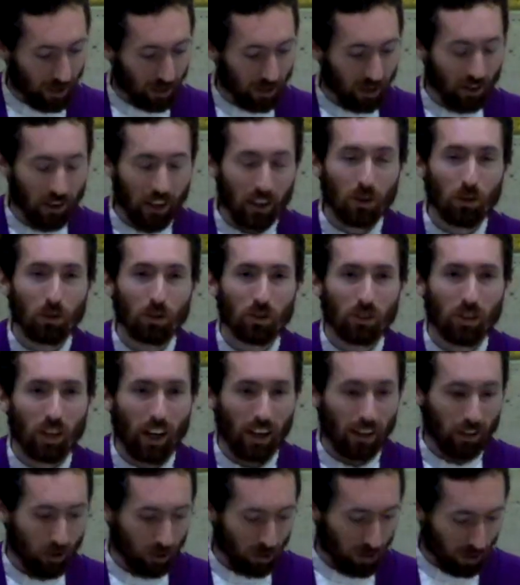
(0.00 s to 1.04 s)
There's a little
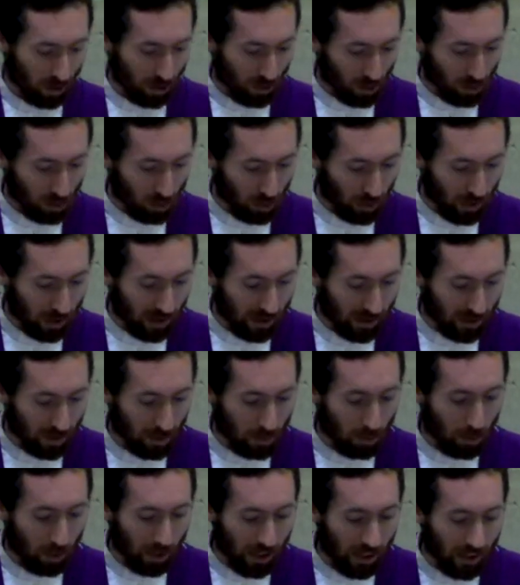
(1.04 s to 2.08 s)
child who
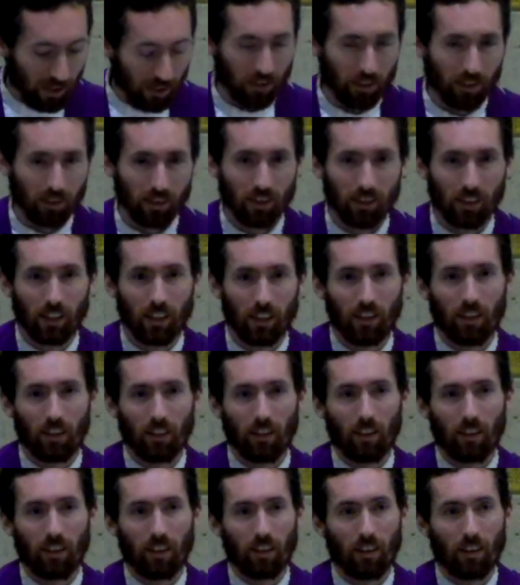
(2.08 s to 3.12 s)
brings peace
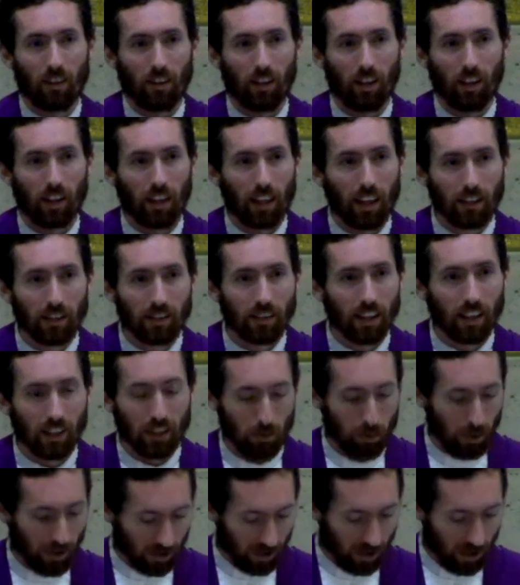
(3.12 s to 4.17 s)
against
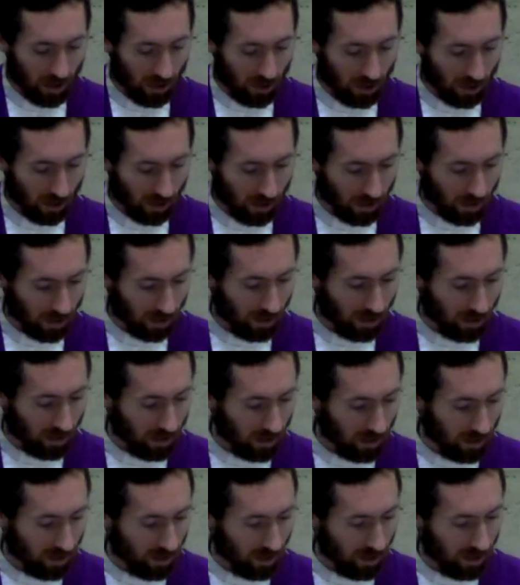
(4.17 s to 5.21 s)
expectations.
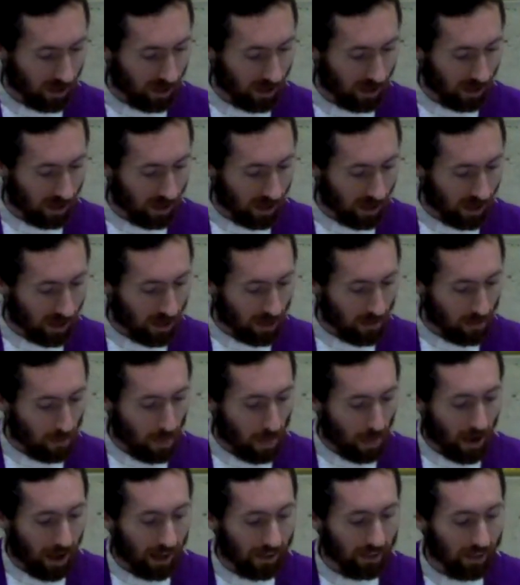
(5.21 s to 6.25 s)

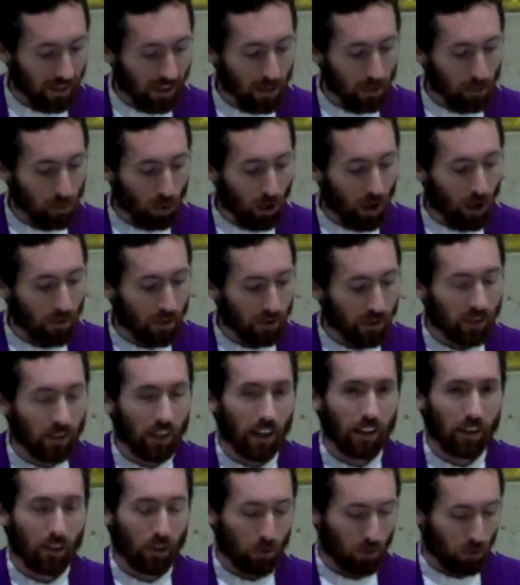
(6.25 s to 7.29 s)
Isaiah
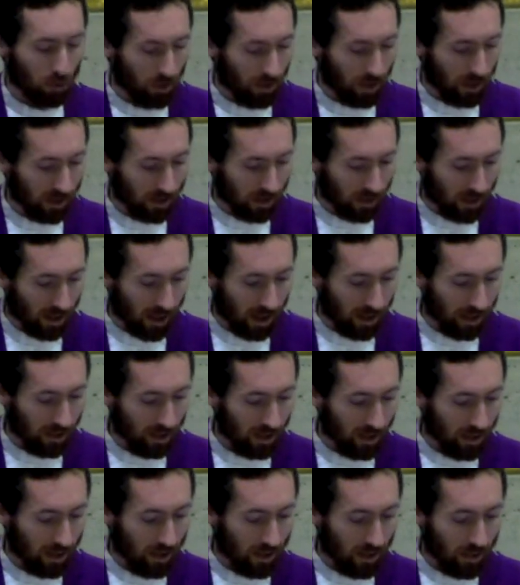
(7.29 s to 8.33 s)
prophesied through this that
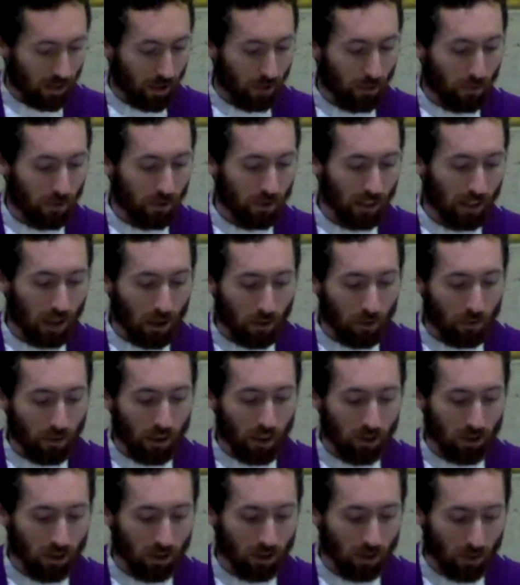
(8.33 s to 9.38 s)
the
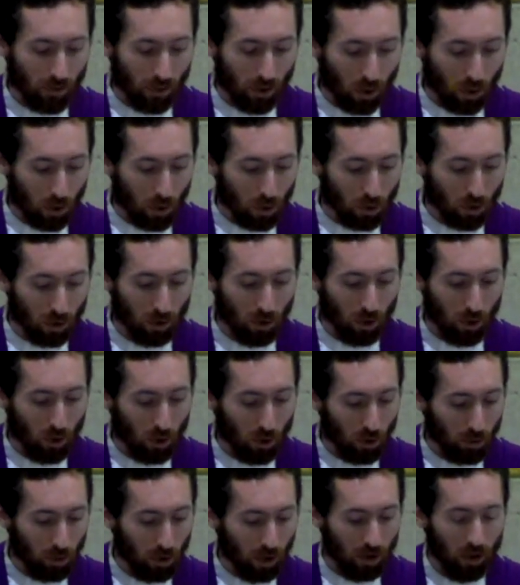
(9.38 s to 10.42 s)
salvation of the whole
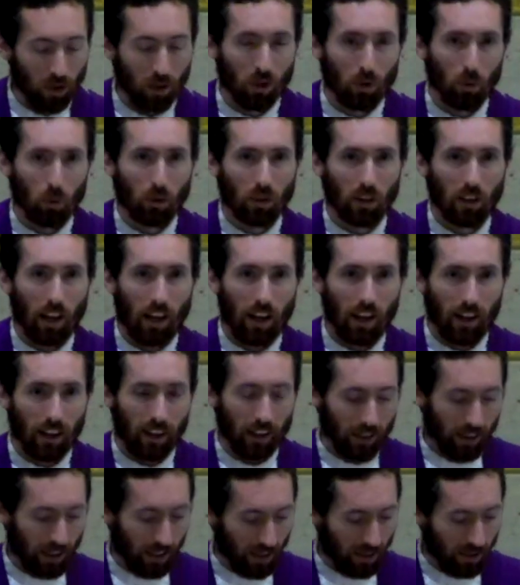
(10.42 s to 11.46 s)
globe would
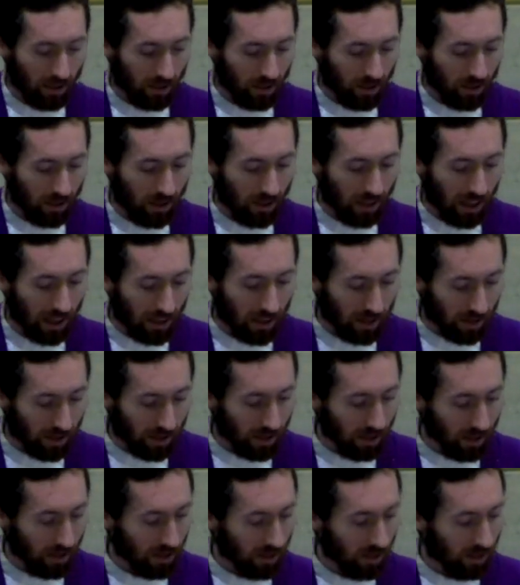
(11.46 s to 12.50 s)
lie in
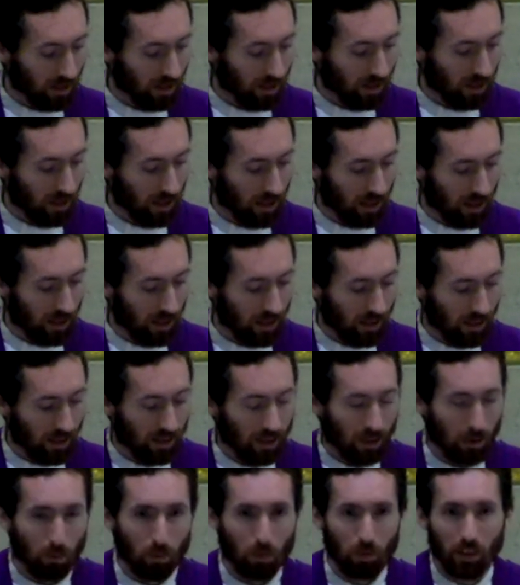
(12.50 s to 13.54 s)
innocence,
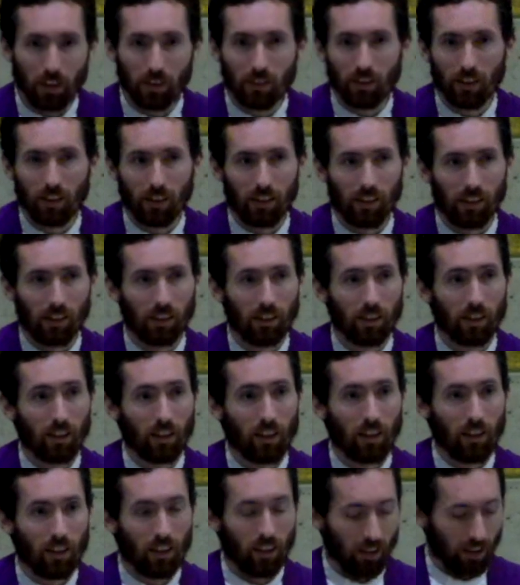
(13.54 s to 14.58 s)

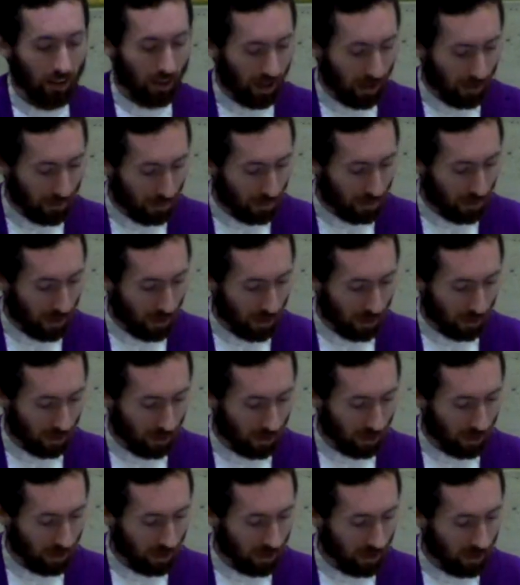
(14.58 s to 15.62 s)
simplicity, and
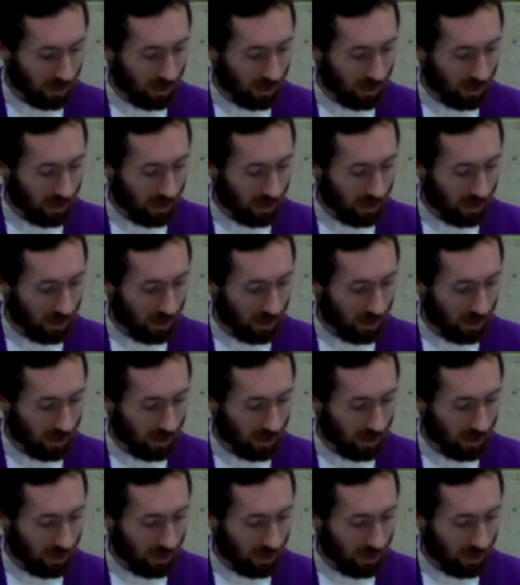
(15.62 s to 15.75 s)
faith